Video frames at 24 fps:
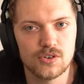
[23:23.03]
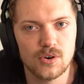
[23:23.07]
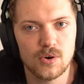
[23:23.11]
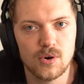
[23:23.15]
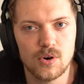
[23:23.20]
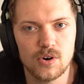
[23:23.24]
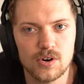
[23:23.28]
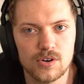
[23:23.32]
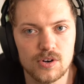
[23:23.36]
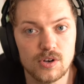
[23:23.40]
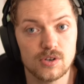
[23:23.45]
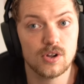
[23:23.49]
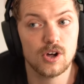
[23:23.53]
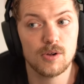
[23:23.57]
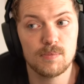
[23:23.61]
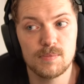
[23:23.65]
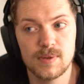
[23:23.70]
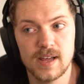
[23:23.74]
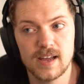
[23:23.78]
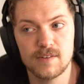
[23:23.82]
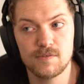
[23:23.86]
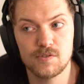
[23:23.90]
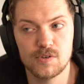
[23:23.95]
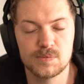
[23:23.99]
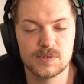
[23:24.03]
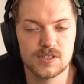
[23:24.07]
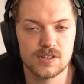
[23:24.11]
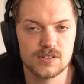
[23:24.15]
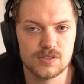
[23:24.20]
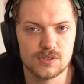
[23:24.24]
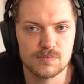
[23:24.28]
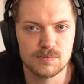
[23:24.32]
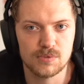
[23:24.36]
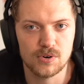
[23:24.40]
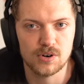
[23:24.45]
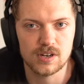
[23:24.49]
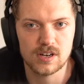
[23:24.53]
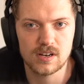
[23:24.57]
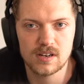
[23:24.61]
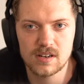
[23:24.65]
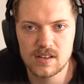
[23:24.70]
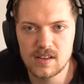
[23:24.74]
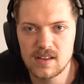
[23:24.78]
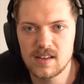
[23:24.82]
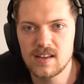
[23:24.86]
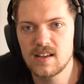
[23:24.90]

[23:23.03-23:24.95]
or not all platforms are supported.